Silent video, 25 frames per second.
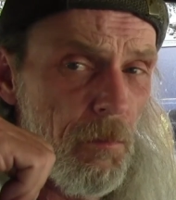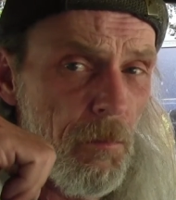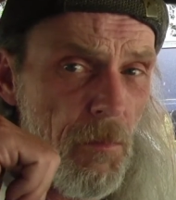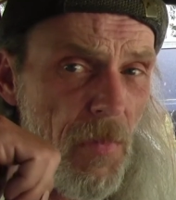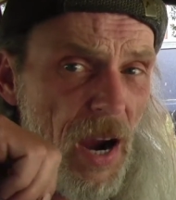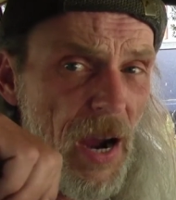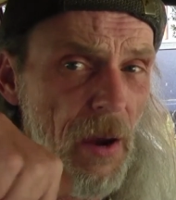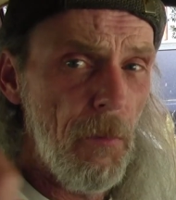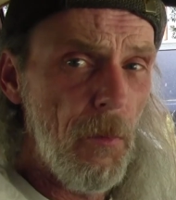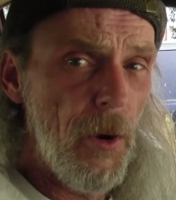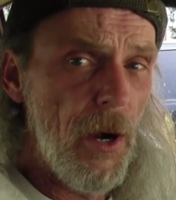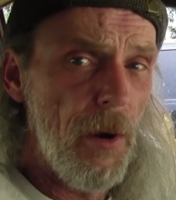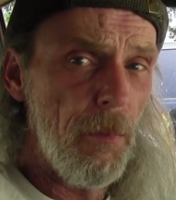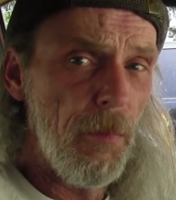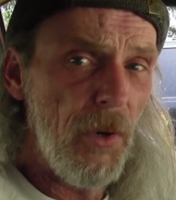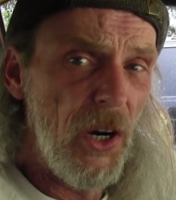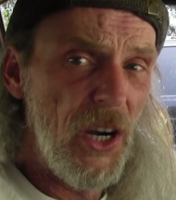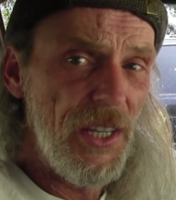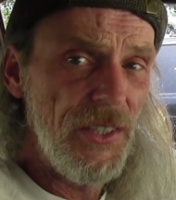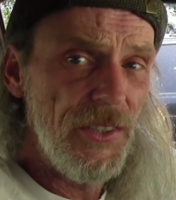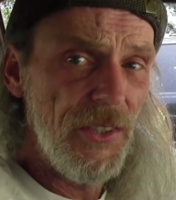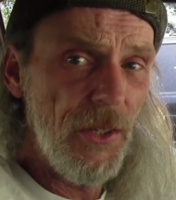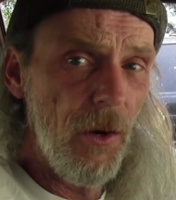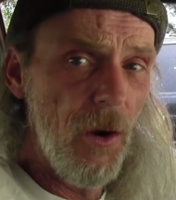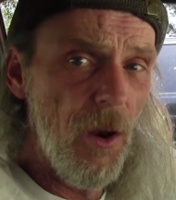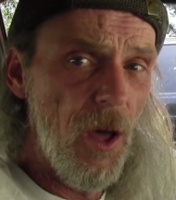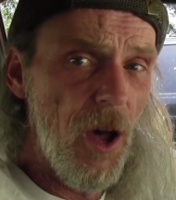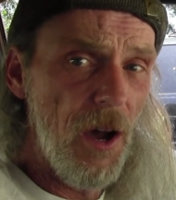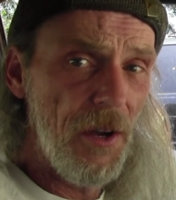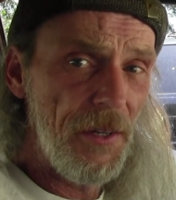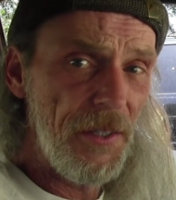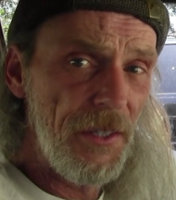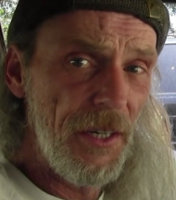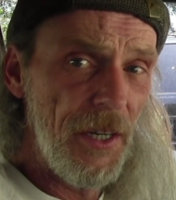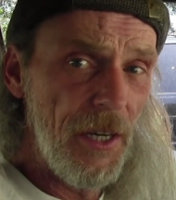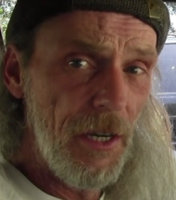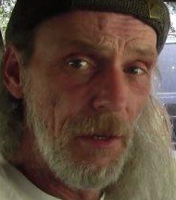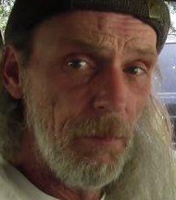my rear brakes are
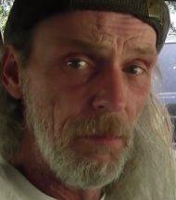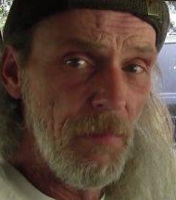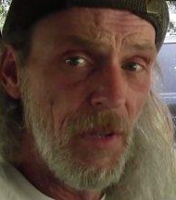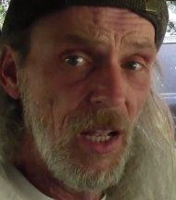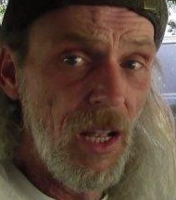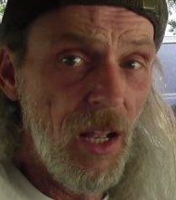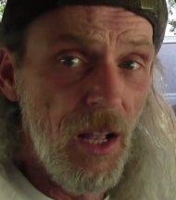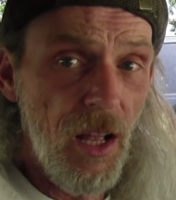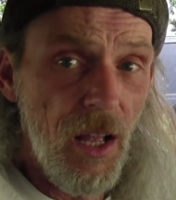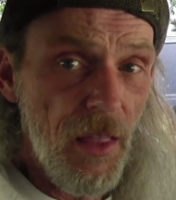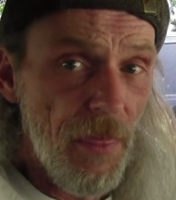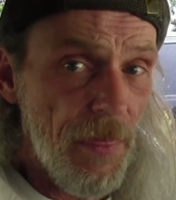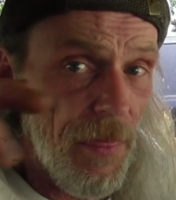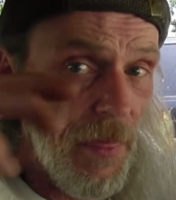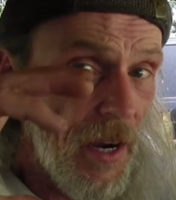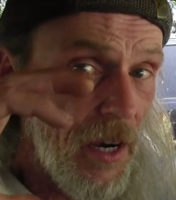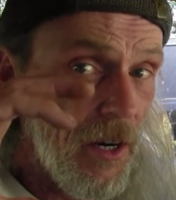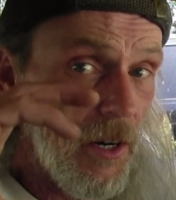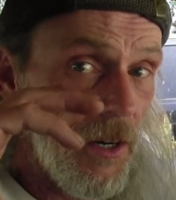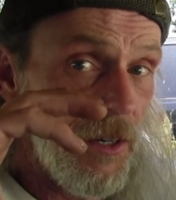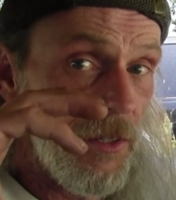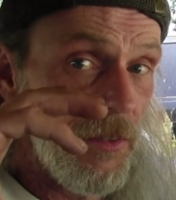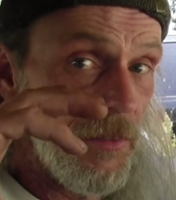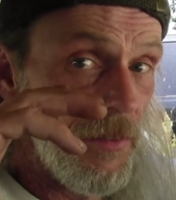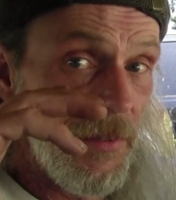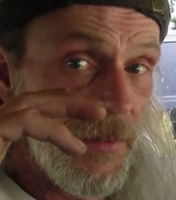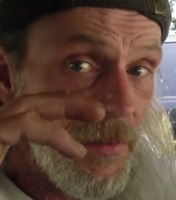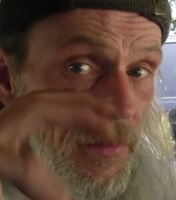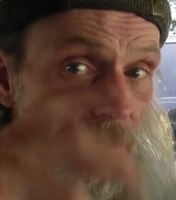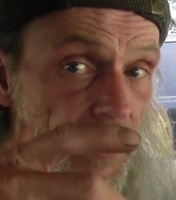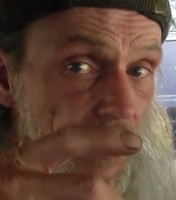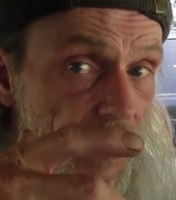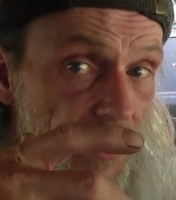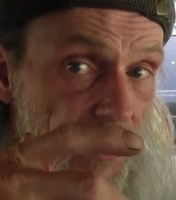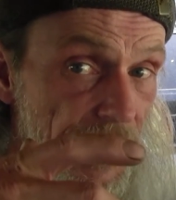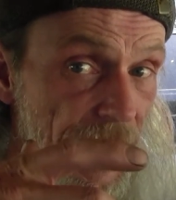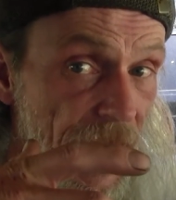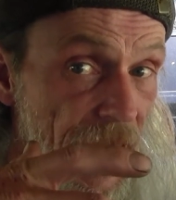locked up.
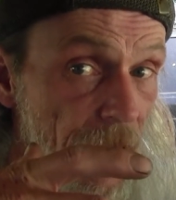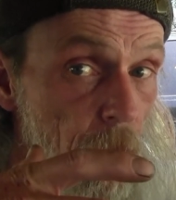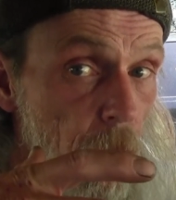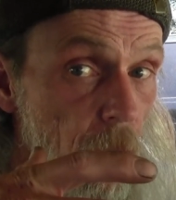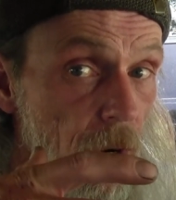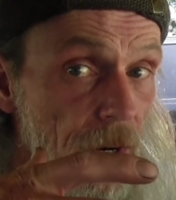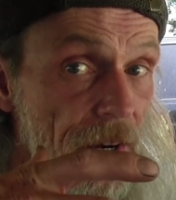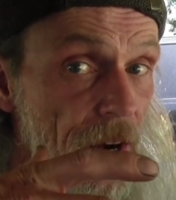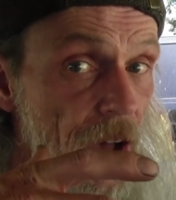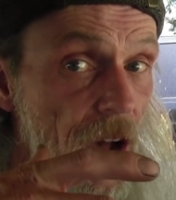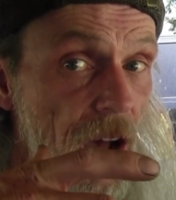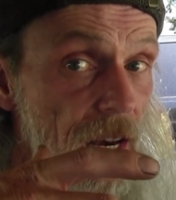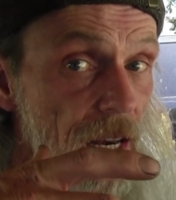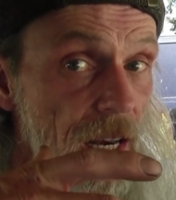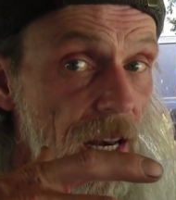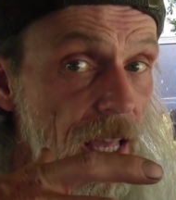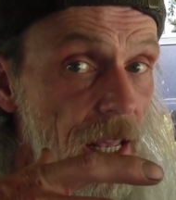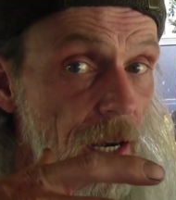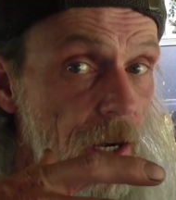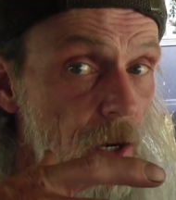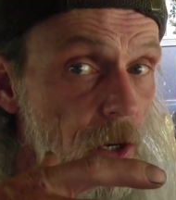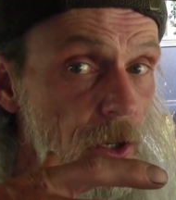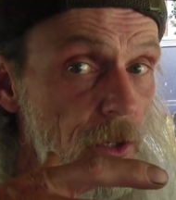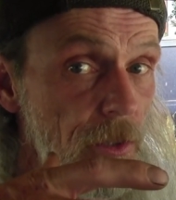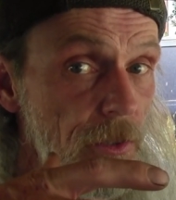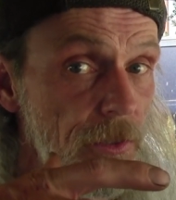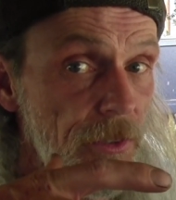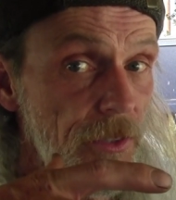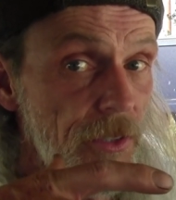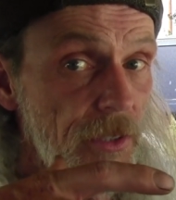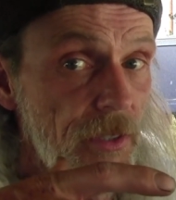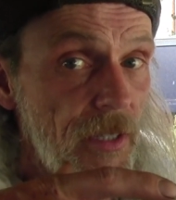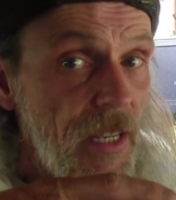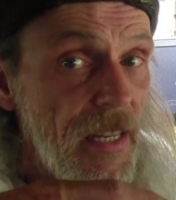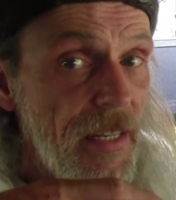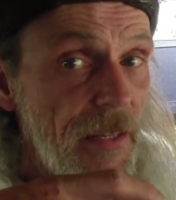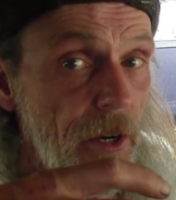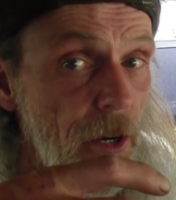They will not let
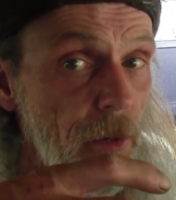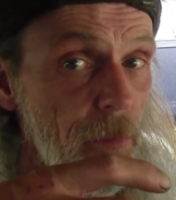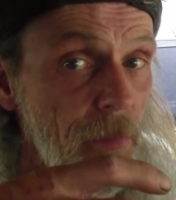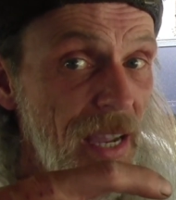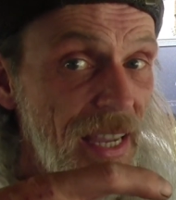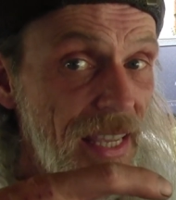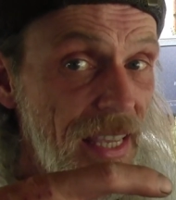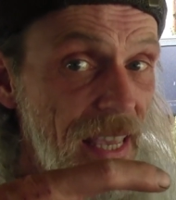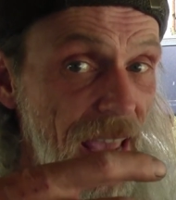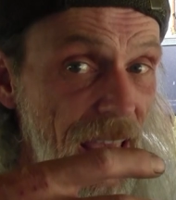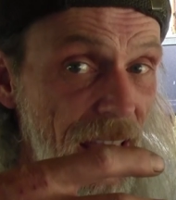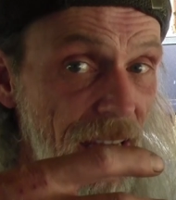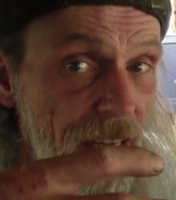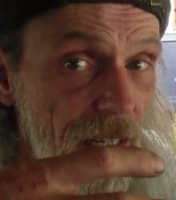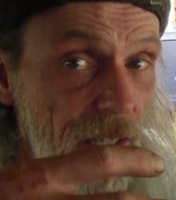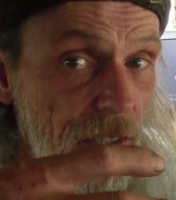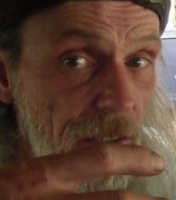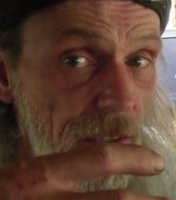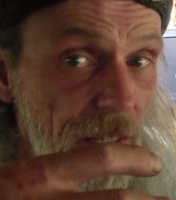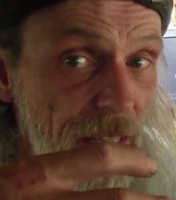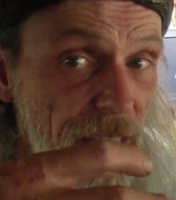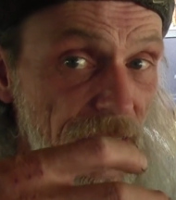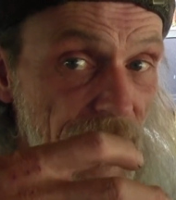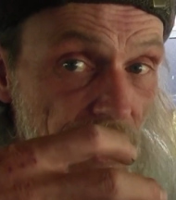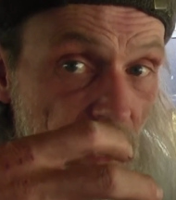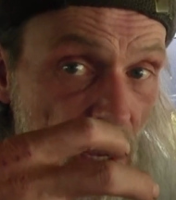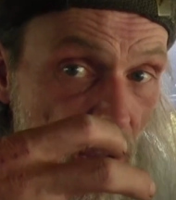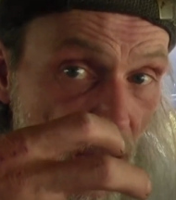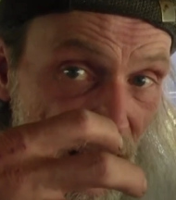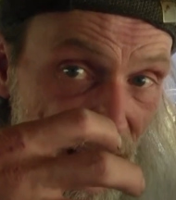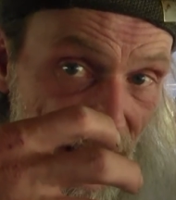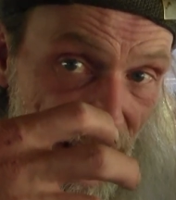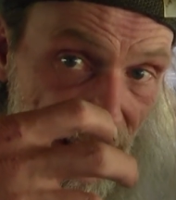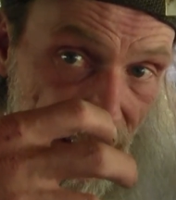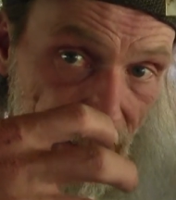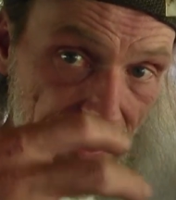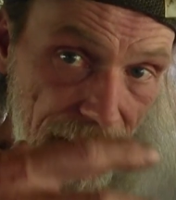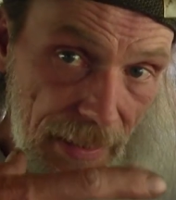loose. They're mechanically
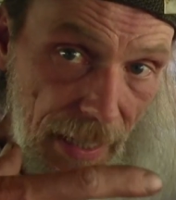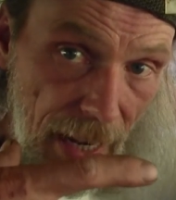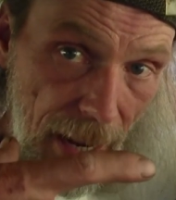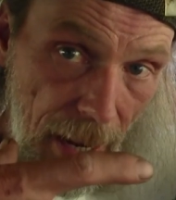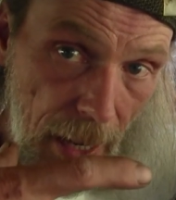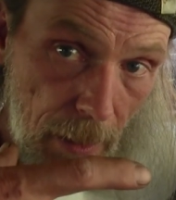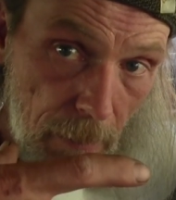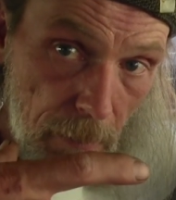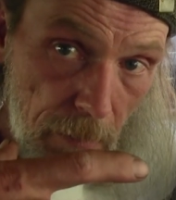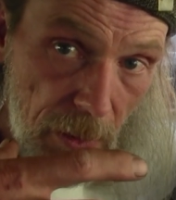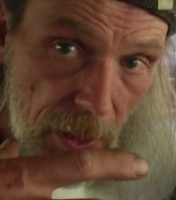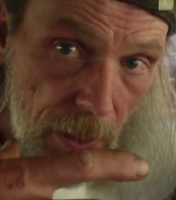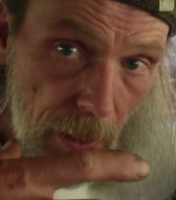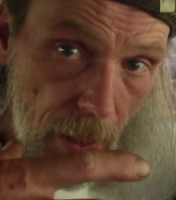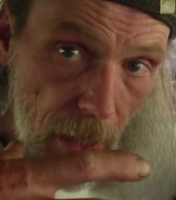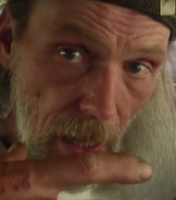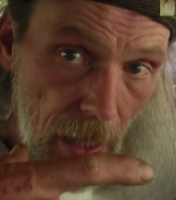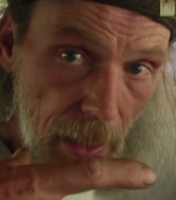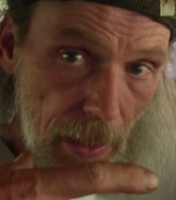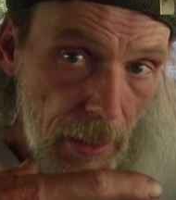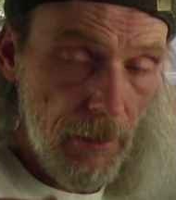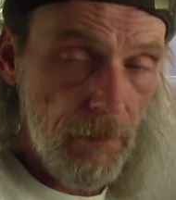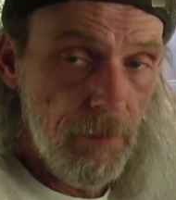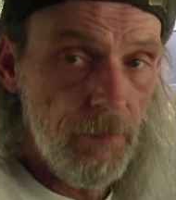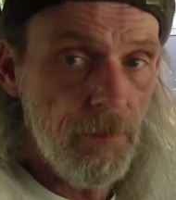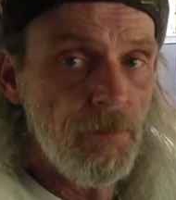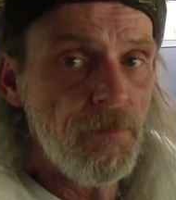slammed shut.